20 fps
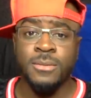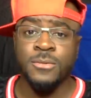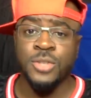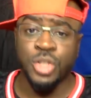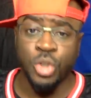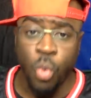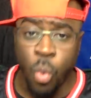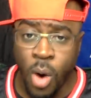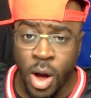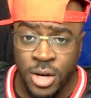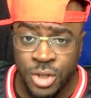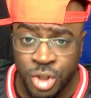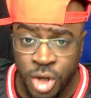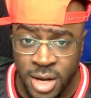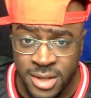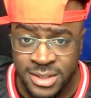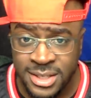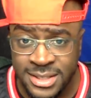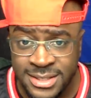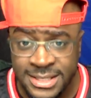Jaquan
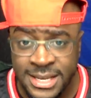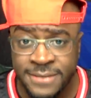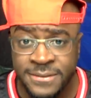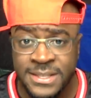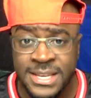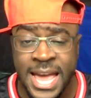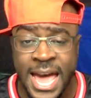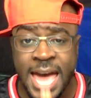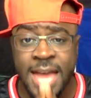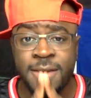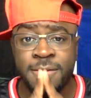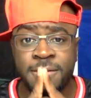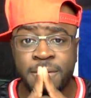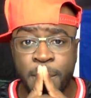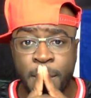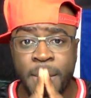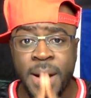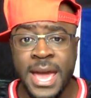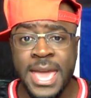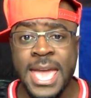Johnson, safety out of
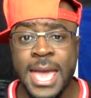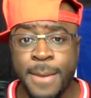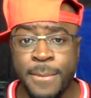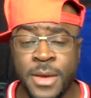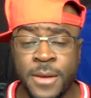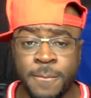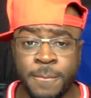Miami.